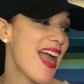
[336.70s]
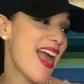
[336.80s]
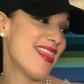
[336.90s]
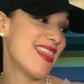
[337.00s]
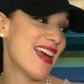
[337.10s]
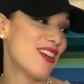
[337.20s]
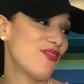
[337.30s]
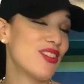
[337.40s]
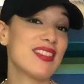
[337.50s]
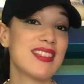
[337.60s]
And then
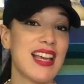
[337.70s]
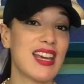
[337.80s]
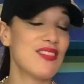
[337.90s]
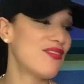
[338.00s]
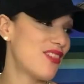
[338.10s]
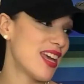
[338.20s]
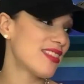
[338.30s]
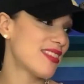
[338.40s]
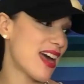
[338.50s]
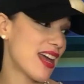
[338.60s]
for the second fit
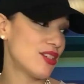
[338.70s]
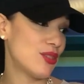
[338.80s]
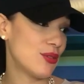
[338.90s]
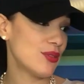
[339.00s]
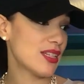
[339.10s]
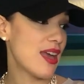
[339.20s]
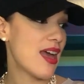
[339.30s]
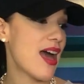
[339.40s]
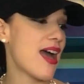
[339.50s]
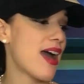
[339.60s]
that I chose,
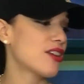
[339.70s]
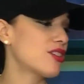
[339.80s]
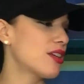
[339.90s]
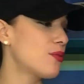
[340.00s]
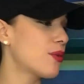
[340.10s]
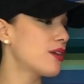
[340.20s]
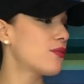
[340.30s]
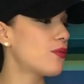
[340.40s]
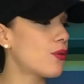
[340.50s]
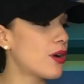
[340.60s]
I actually went
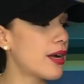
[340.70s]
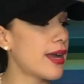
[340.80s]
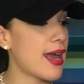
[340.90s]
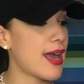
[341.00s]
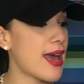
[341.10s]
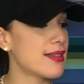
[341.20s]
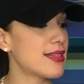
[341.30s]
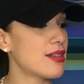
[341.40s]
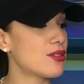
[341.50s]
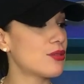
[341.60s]
for an
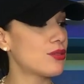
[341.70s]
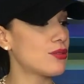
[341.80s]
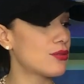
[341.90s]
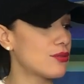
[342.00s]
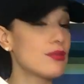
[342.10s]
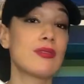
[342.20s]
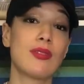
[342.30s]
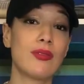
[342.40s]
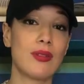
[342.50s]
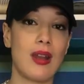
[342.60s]
antisocial
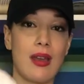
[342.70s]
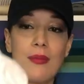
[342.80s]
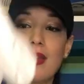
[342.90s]
social club